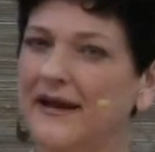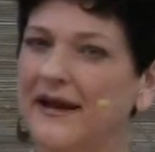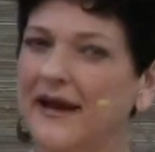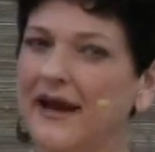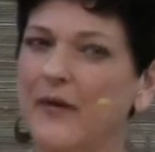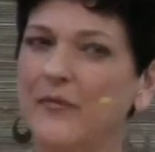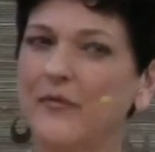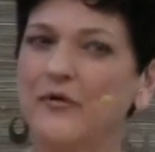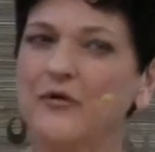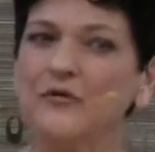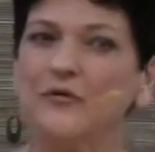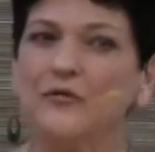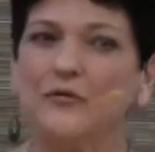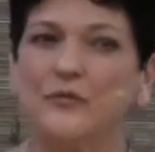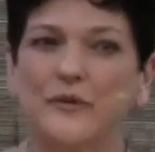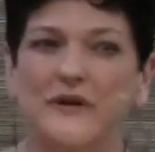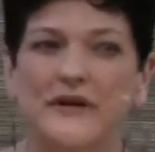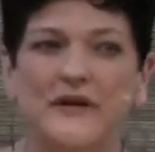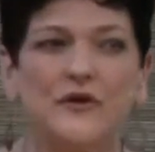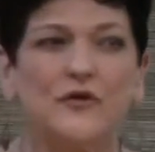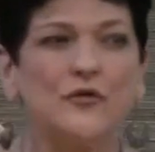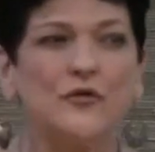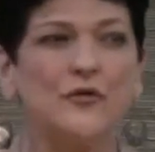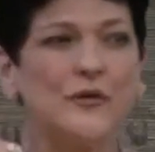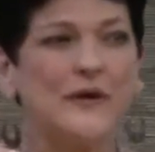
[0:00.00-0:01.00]
And when you
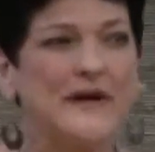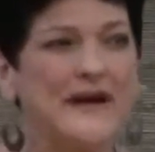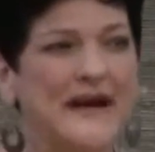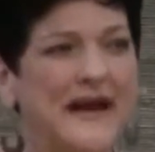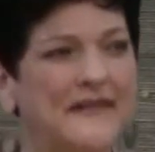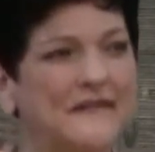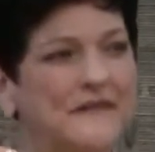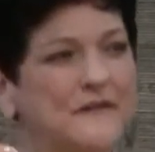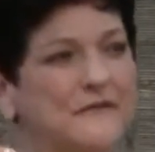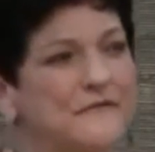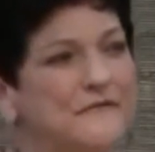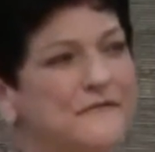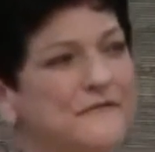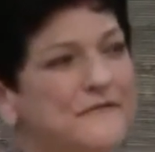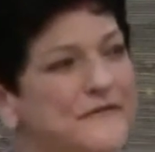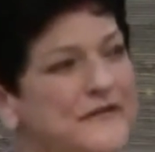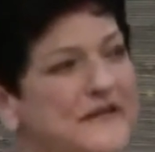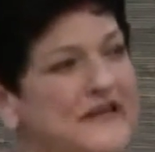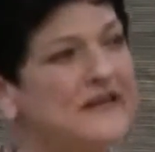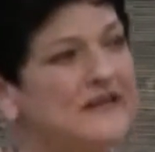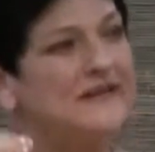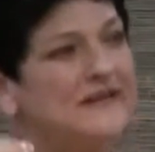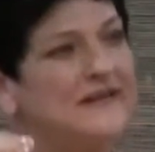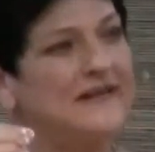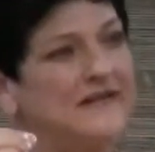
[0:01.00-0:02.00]
recreate the
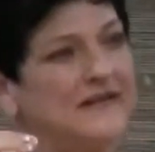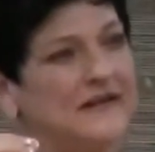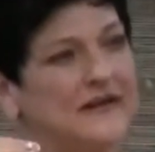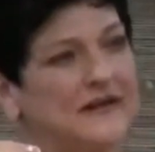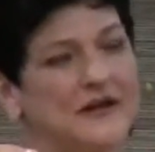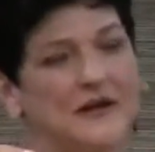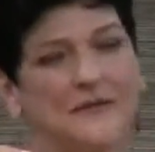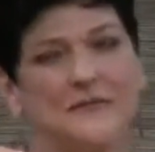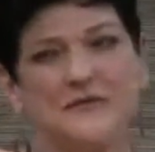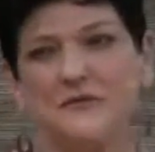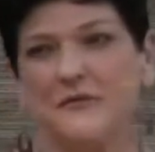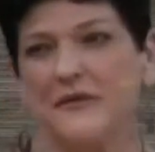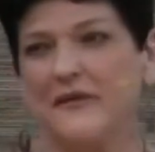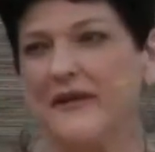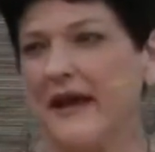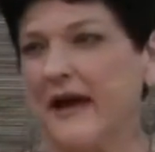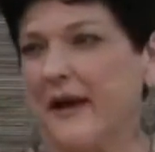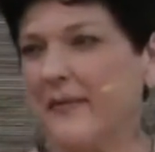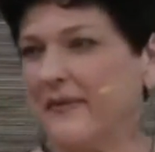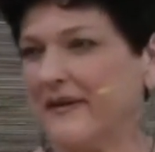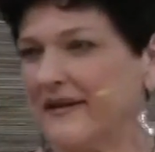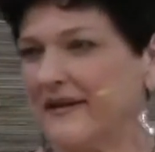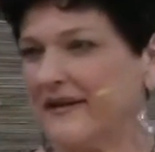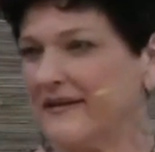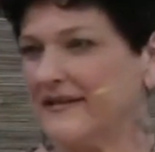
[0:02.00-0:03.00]
feeling that comes with
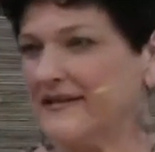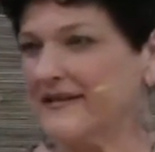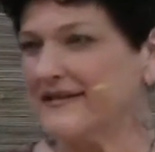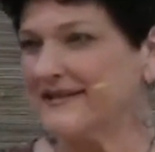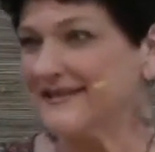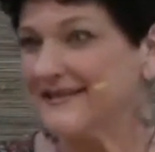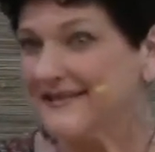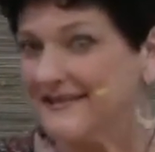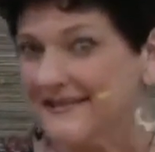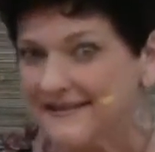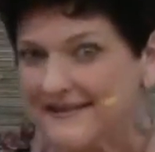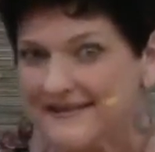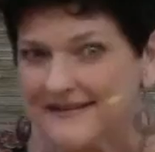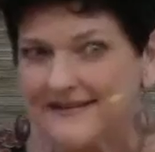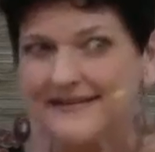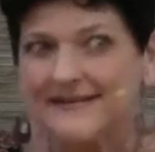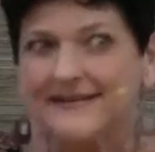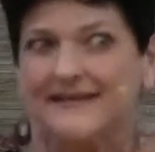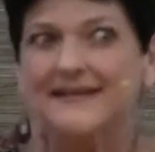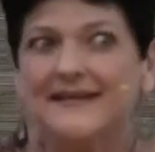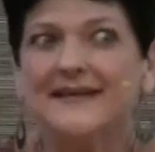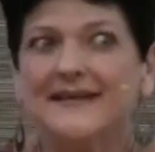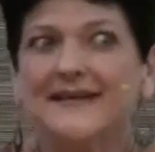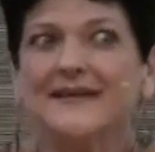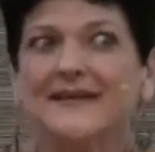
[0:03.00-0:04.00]
happiness
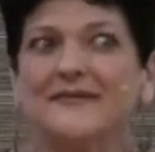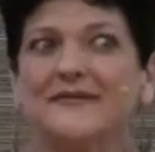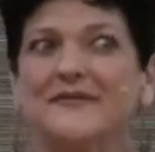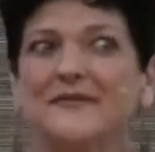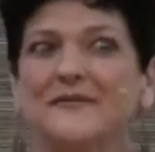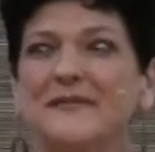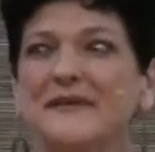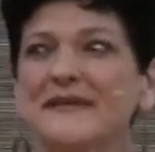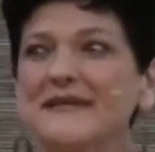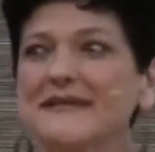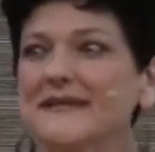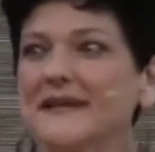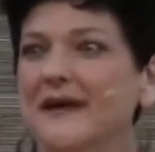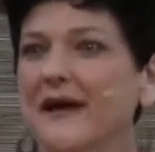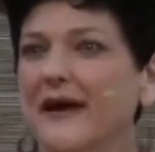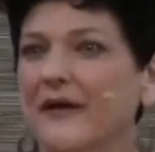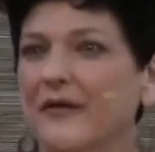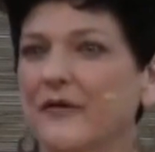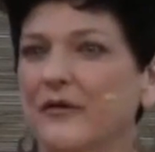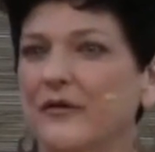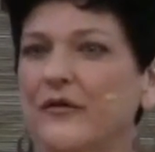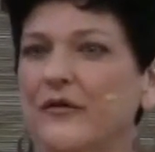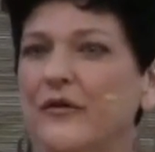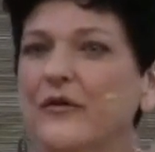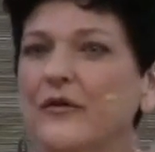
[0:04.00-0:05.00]
from inside
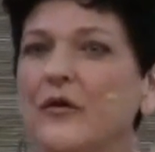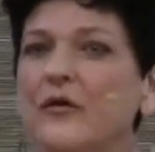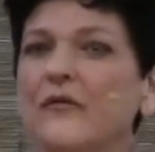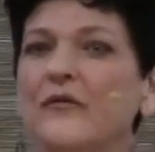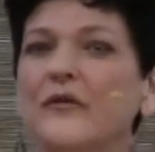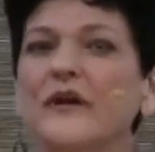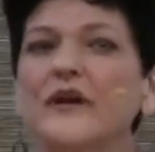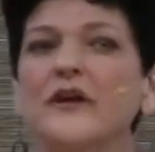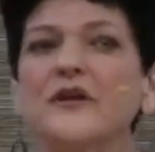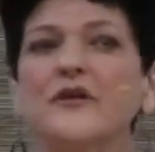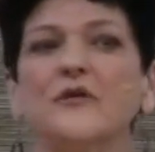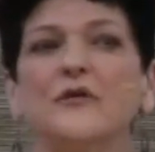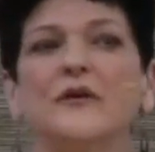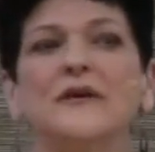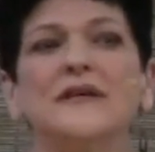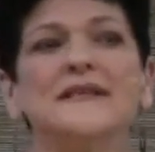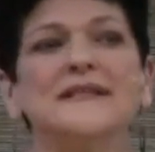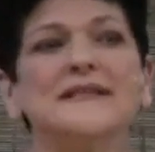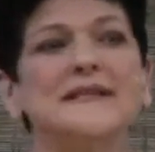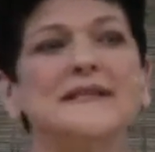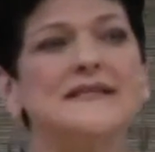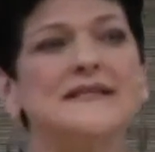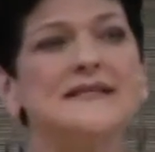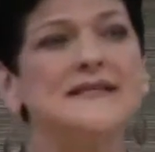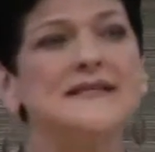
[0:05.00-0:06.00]
over and over again, you can
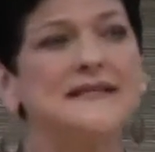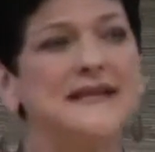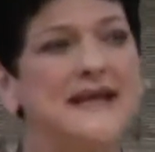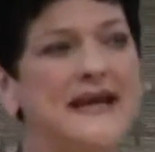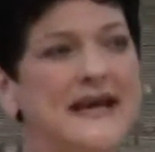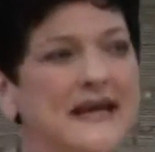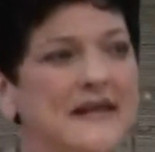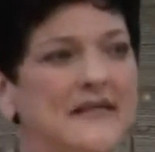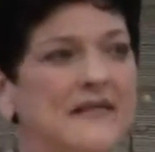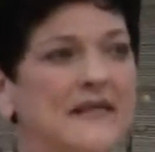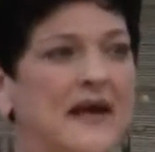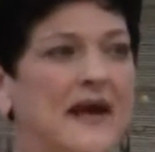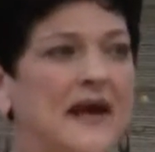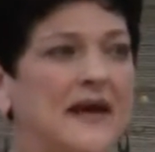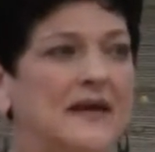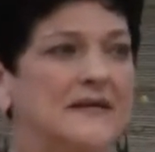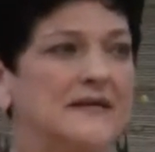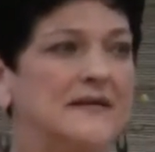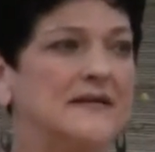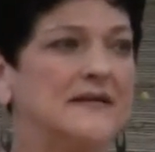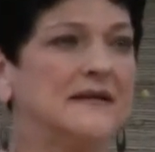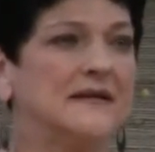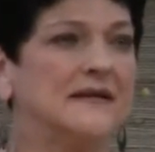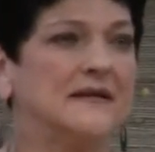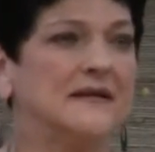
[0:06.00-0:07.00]
sustain that
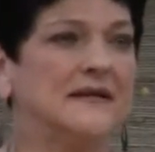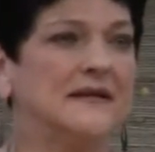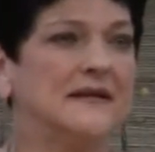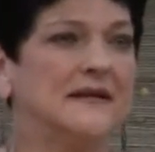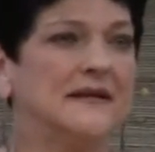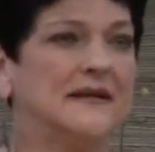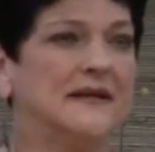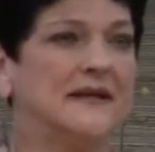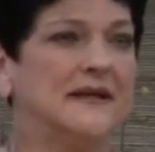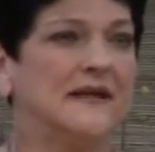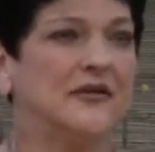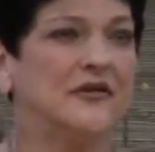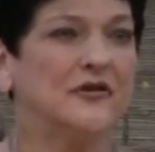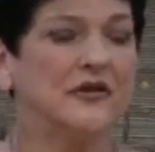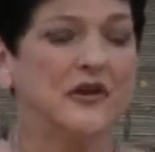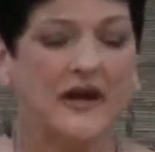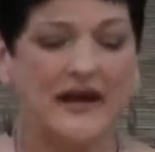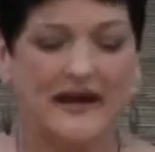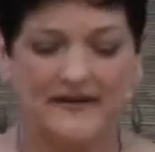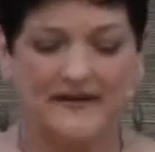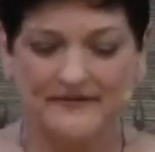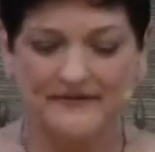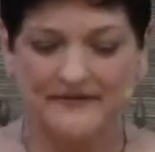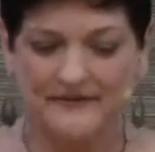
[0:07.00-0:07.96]
in your life.